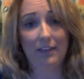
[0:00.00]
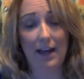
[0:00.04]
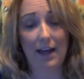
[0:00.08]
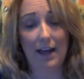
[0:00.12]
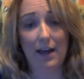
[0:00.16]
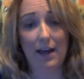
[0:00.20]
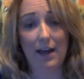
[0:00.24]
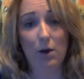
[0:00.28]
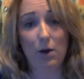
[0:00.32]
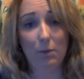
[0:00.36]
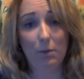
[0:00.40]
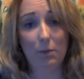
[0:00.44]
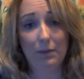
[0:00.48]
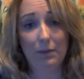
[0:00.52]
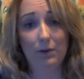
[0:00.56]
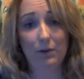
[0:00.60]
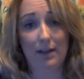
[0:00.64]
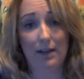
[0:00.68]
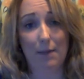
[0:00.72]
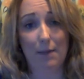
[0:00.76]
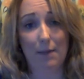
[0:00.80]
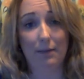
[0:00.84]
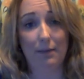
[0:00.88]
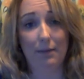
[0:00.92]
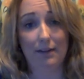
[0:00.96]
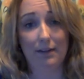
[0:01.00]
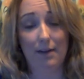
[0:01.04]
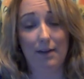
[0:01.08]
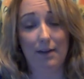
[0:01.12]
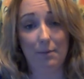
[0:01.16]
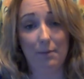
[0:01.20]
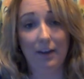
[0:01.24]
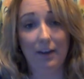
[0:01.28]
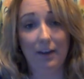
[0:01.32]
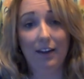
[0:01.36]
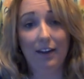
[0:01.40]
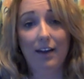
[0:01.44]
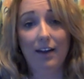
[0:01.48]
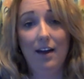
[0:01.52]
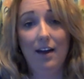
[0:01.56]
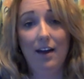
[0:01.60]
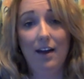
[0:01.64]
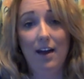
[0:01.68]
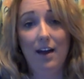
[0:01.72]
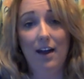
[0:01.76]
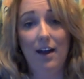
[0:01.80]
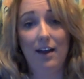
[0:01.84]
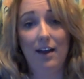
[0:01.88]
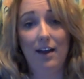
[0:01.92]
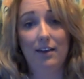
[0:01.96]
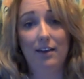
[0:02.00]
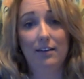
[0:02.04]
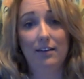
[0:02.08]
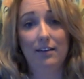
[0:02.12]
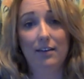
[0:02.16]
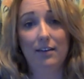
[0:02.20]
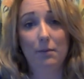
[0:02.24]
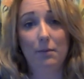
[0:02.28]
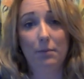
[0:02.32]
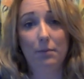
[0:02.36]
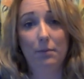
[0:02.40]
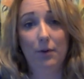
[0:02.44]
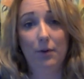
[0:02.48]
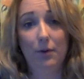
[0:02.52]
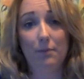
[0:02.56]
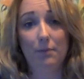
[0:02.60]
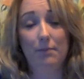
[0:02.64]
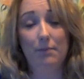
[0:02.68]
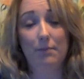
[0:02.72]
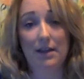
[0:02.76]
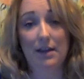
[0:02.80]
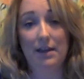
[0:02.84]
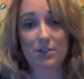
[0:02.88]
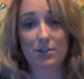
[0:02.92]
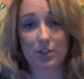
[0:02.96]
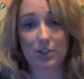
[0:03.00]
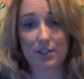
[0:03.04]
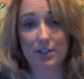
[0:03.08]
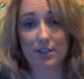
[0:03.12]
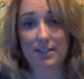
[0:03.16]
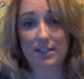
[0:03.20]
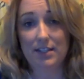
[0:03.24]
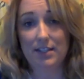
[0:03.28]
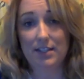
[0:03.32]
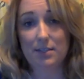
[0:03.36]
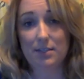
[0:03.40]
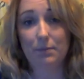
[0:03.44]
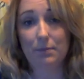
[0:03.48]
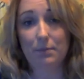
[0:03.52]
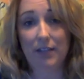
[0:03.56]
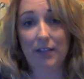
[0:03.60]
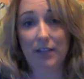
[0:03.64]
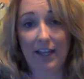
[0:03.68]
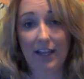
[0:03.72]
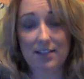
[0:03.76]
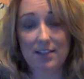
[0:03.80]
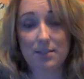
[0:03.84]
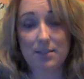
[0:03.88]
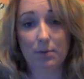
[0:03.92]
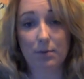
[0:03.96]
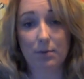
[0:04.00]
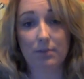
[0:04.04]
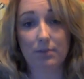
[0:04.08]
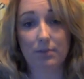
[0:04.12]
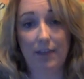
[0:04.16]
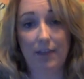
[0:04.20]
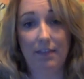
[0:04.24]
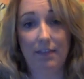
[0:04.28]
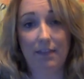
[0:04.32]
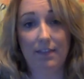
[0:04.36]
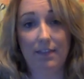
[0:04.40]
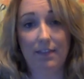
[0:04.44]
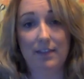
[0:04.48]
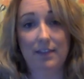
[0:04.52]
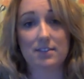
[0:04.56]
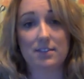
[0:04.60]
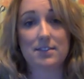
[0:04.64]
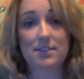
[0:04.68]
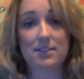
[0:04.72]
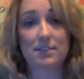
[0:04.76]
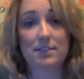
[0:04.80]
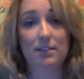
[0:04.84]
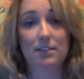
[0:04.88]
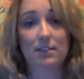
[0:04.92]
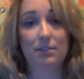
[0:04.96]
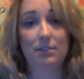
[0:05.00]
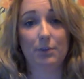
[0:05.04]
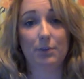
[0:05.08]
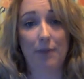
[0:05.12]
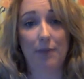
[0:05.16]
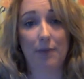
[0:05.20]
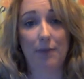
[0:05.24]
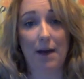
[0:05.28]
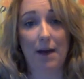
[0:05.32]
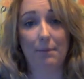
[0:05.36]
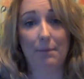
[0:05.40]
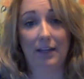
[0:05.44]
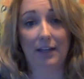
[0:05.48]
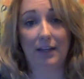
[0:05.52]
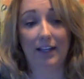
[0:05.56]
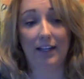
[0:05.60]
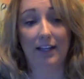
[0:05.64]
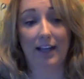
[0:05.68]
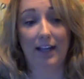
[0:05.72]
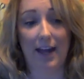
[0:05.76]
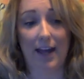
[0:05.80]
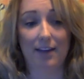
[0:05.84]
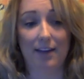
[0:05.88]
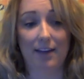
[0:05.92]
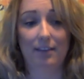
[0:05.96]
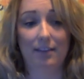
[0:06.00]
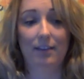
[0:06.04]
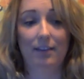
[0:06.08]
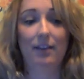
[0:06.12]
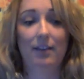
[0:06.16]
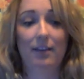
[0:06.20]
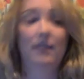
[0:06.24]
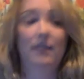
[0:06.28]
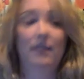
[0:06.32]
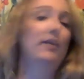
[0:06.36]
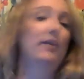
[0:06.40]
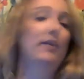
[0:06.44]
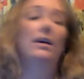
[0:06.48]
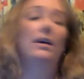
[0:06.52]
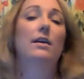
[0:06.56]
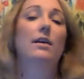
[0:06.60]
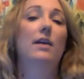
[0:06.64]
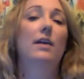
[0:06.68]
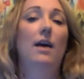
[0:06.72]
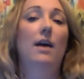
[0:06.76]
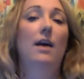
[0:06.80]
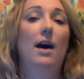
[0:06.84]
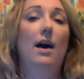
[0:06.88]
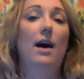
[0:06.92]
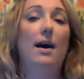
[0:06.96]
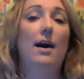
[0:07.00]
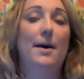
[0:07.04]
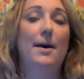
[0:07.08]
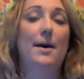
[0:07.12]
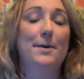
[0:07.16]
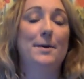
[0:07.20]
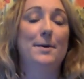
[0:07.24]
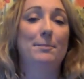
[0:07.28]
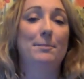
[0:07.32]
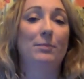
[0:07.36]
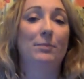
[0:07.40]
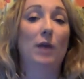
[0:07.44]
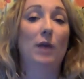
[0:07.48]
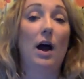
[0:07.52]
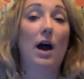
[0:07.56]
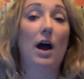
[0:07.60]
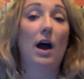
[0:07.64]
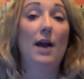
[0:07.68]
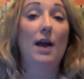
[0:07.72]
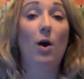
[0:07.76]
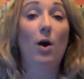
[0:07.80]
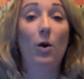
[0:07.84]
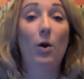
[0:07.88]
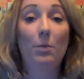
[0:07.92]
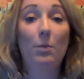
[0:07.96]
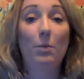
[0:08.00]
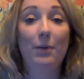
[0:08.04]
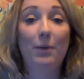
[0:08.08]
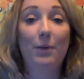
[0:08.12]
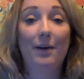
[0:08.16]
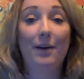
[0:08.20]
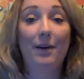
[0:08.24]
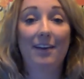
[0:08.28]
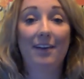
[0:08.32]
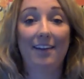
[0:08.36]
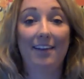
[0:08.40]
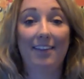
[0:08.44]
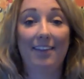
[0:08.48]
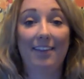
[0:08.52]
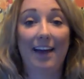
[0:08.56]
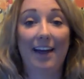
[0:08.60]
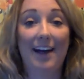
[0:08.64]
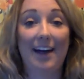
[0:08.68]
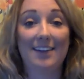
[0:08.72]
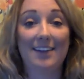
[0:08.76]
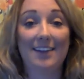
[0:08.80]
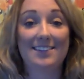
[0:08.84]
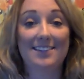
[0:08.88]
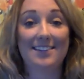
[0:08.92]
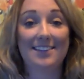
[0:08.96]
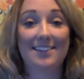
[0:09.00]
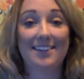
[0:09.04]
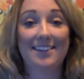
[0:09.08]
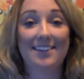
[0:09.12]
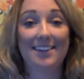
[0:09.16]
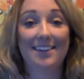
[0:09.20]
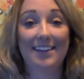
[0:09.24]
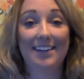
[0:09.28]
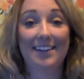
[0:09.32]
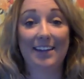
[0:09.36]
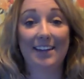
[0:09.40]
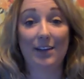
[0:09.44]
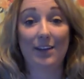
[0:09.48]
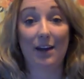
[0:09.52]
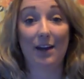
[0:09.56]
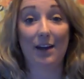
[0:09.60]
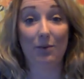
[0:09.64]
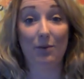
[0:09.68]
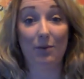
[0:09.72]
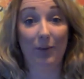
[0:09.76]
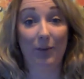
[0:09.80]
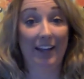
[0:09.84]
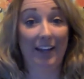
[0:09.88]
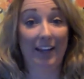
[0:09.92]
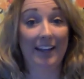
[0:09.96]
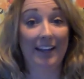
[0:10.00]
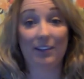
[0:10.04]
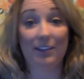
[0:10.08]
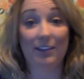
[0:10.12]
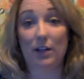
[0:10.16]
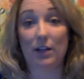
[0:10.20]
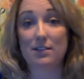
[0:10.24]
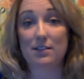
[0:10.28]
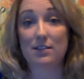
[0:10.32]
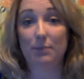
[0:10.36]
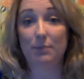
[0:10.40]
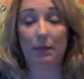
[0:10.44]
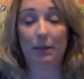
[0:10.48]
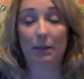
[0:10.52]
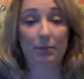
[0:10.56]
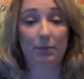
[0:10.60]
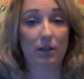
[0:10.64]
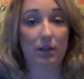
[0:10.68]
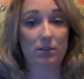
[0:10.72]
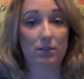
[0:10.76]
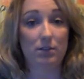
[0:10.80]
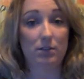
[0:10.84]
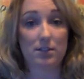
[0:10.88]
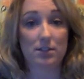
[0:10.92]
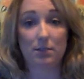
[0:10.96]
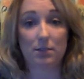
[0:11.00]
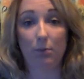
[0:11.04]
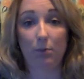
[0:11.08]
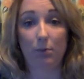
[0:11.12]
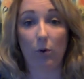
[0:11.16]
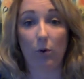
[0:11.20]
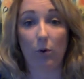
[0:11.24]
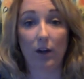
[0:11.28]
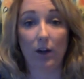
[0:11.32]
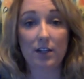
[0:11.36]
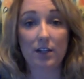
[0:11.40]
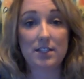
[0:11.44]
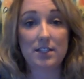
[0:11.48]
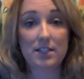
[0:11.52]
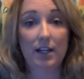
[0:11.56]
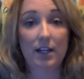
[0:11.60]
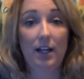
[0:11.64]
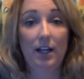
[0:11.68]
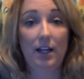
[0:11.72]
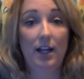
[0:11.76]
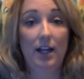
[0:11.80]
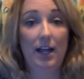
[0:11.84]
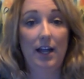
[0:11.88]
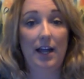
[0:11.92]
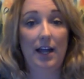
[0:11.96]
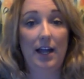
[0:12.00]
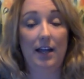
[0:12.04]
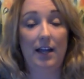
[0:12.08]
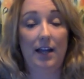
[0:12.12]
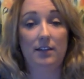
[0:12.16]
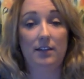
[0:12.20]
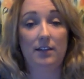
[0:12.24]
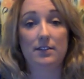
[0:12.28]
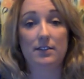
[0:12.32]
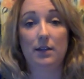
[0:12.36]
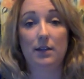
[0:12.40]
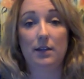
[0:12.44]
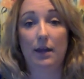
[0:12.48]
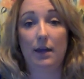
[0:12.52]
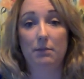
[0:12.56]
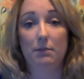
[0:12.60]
the opioid epidemic and put measures into place to prevent this from happening again. I hope that we can get lots of people out to support and